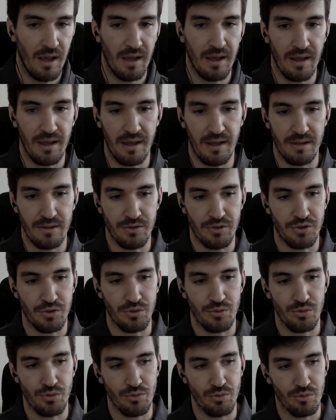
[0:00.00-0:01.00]
and
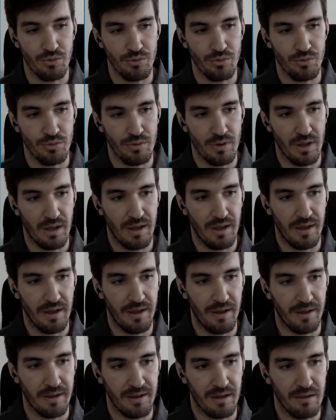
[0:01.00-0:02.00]
to
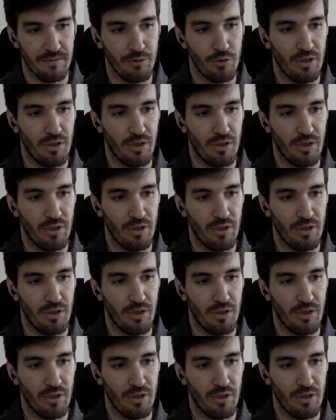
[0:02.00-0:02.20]
give